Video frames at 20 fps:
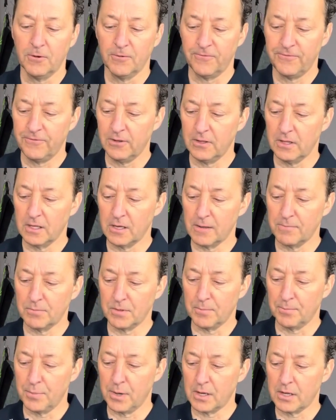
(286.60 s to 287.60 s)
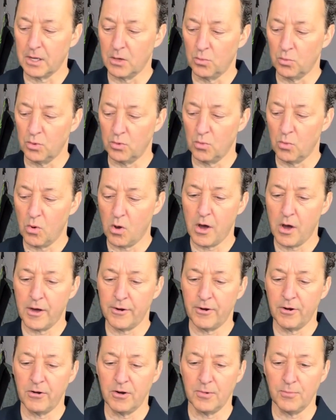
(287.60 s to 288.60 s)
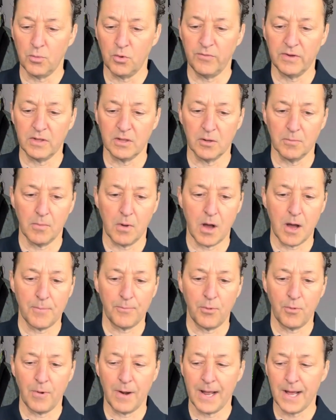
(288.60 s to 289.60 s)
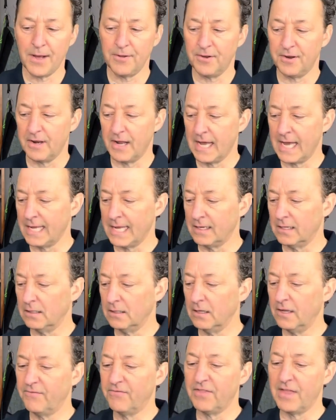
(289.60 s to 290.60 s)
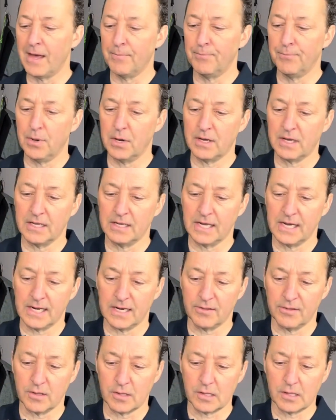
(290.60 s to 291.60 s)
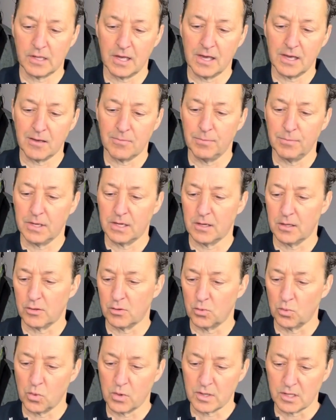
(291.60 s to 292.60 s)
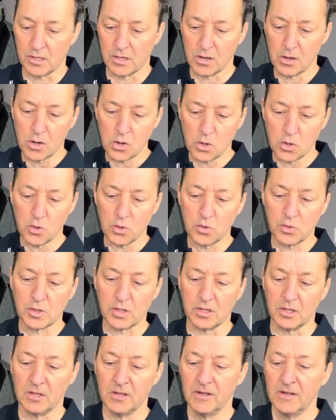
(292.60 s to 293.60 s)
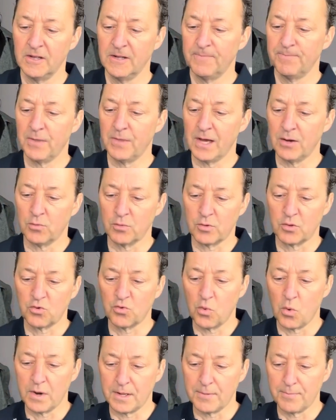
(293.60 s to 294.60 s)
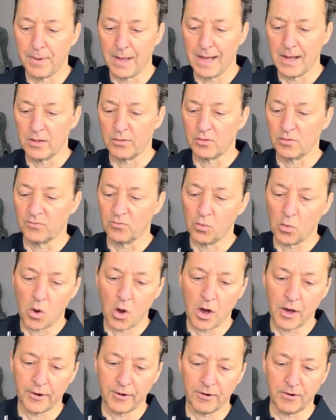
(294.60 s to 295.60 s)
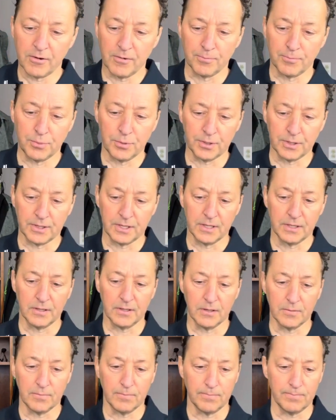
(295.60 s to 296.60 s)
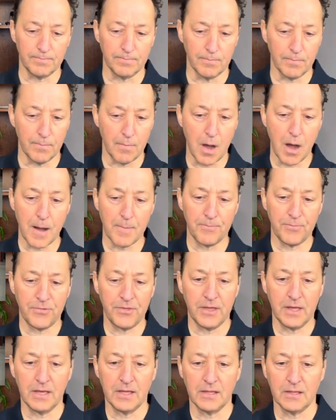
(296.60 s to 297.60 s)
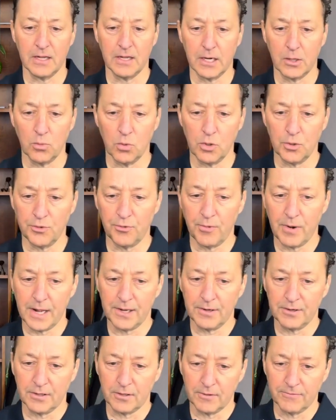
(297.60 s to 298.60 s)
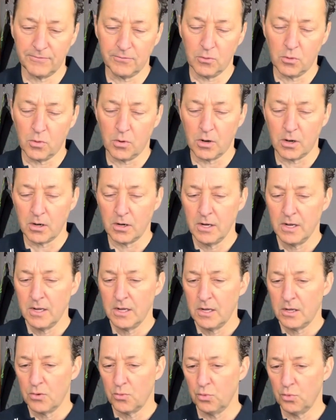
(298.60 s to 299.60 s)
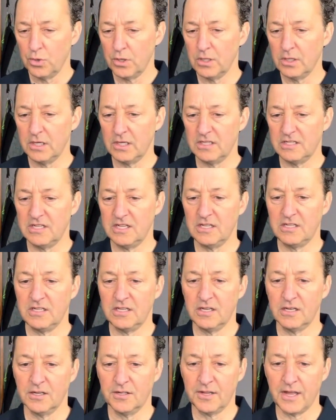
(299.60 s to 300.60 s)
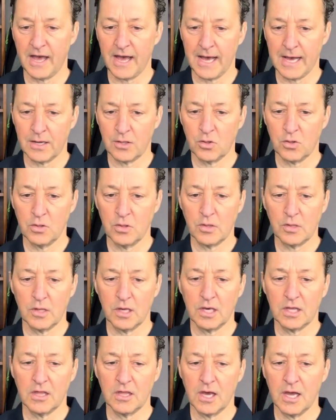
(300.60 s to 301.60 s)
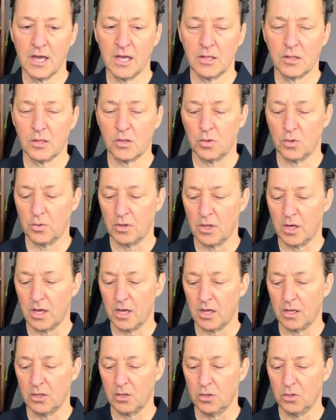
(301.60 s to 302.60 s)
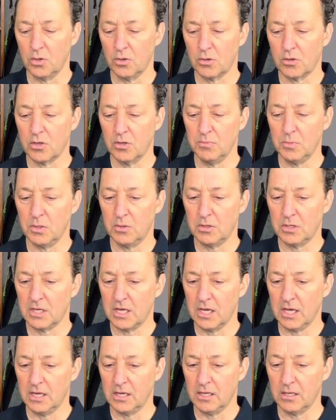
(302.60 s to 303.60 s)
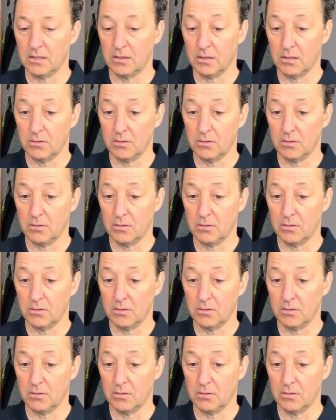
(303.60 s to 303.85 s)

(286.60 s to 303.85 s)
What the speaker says: filling up the bucket with water and moving the mop around, and I had to lift that bucket out of the sink because there wasn't a hose, and that was 20 pounds of water, and put it in the mop thing that I rolled around on the floor. really detailed actions like that so that you're communicating